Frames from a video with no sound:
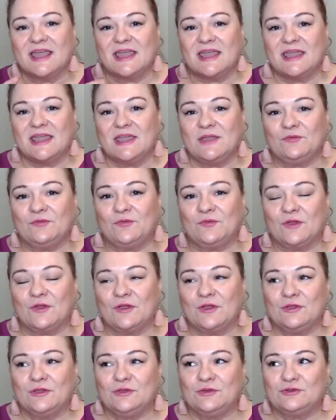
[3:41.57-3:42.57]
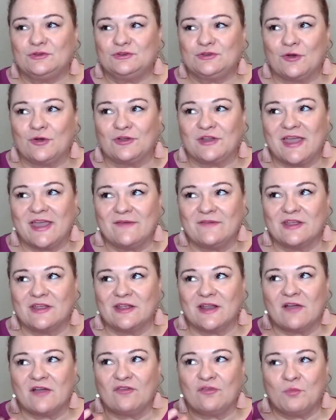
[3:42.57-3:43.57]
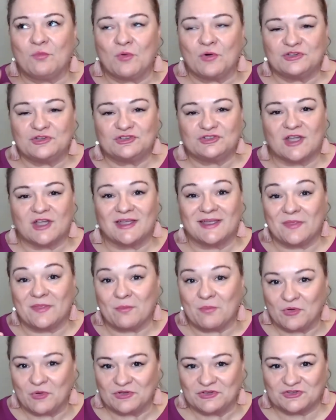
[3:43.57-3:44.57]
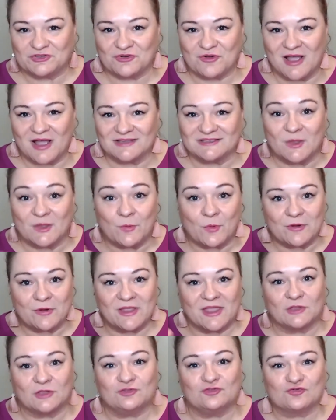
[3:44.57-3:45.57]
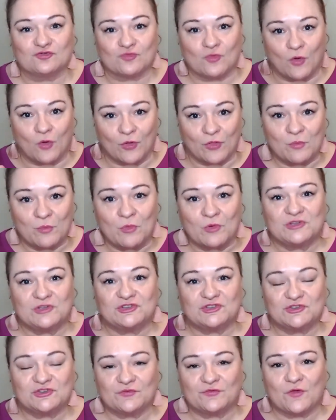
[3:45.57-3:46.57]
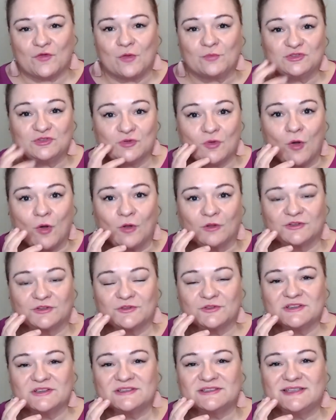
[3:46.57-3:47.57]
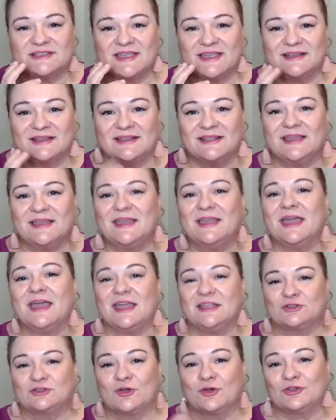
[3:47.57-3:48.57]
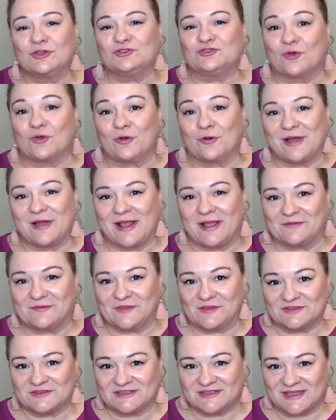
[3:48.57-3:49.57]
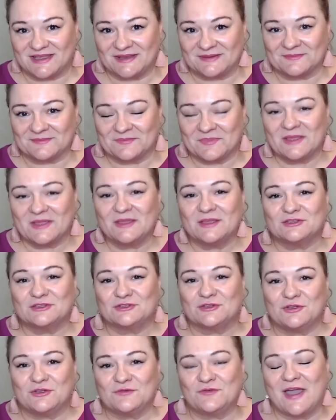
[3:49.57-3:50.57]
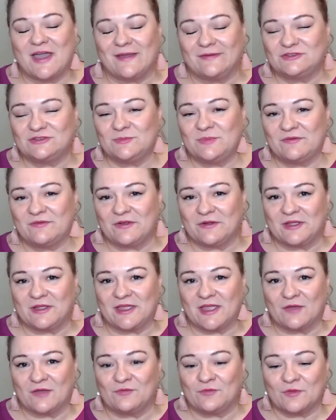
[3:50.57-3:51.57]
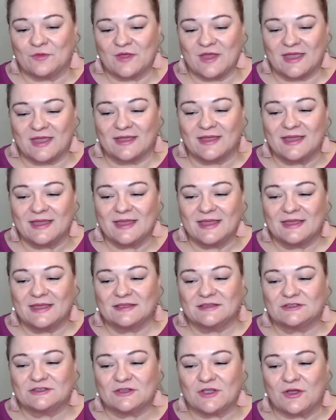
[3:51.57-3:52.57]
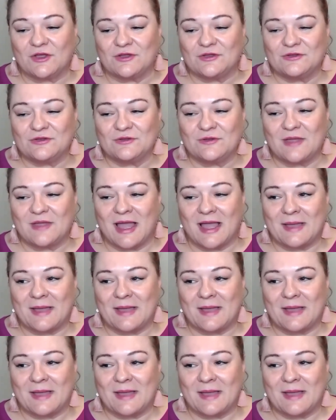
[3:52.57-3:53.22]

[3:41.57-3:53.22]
If you don't have enough moisture in the moisturizer where it can draw the moisture from to hold on the skin, it's going to draw it out of your skin. So you have to be very careful there. So